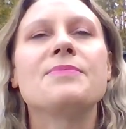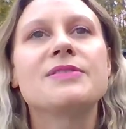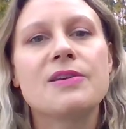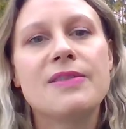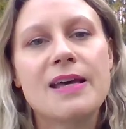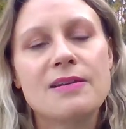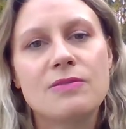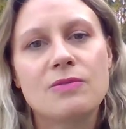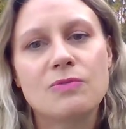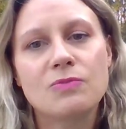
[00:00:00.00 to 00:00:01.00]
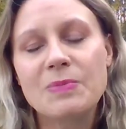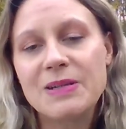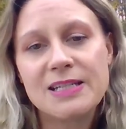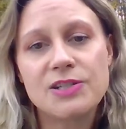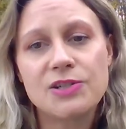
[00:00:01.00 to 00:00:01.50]
So then what we
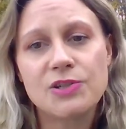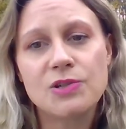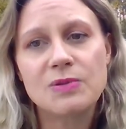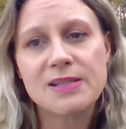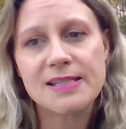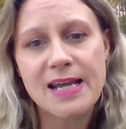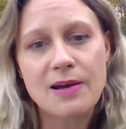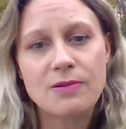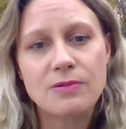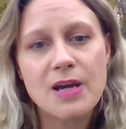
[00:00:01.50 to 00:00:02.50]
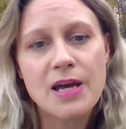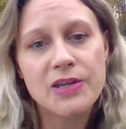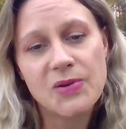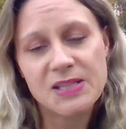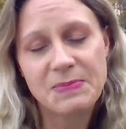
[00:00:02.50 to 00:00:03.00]
needed to do was tell
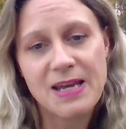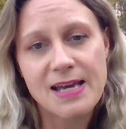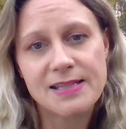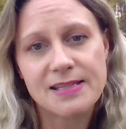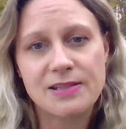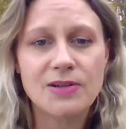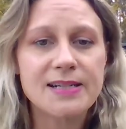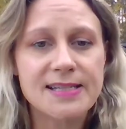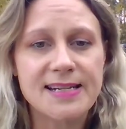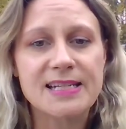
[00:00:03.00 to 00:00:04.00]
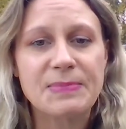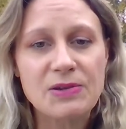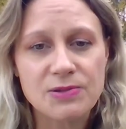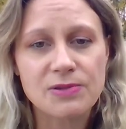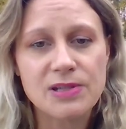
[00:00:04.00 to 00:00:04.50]
USPS, United States
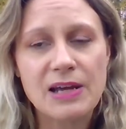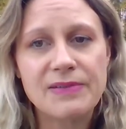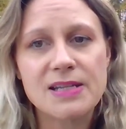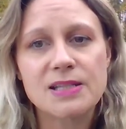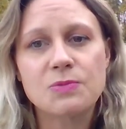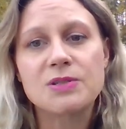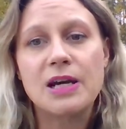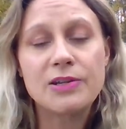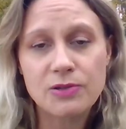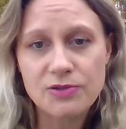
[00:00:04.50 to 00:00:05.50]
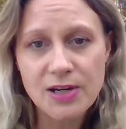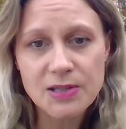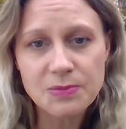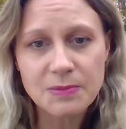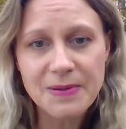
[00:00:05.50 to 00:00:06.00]
Postal Service, what our new
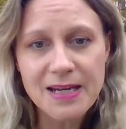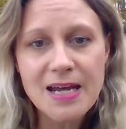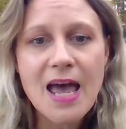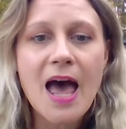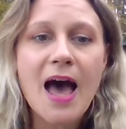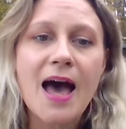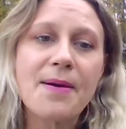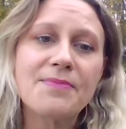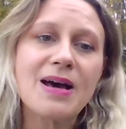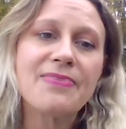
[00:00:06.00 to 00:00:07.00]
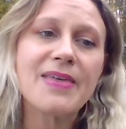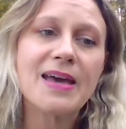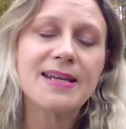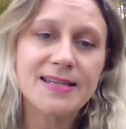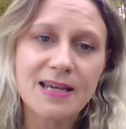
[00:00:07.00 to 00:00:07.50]
address will be, and
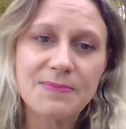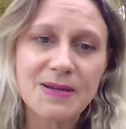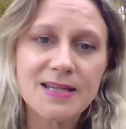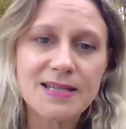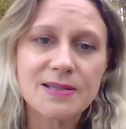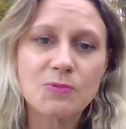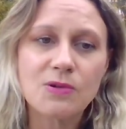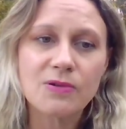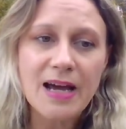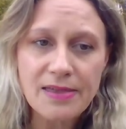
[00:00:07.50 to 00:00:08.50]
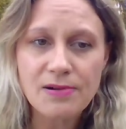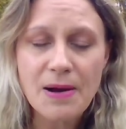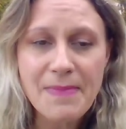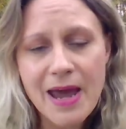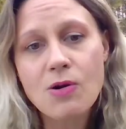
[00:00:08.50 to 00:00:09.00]
then Escapees will gather
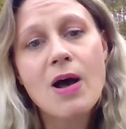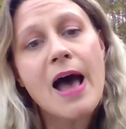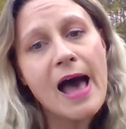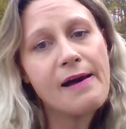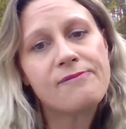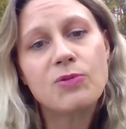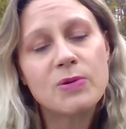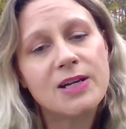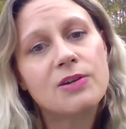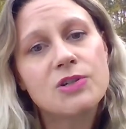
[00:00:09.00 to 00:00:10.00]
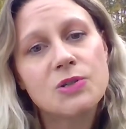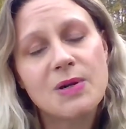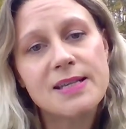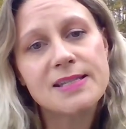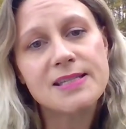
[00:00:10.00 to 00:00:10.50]
our mail and forward it on to
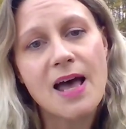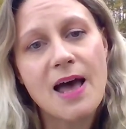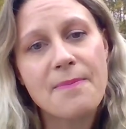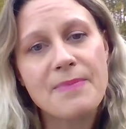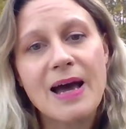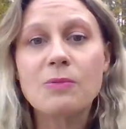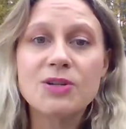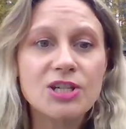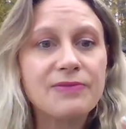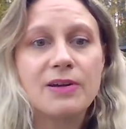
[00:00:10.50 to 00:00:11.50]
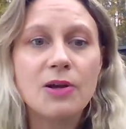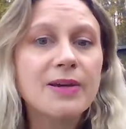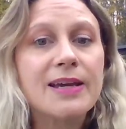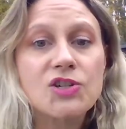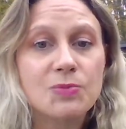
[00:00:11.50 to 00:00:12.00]
us at whichever
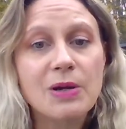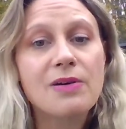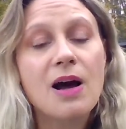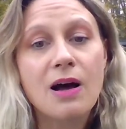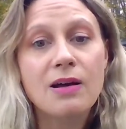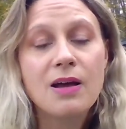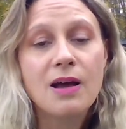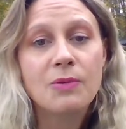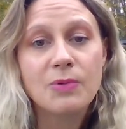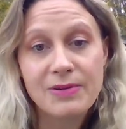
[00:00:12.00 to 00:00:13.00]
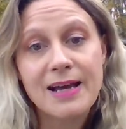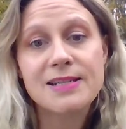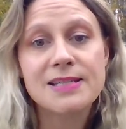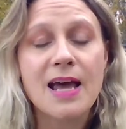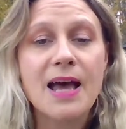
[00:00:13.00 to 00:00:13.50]
location we're at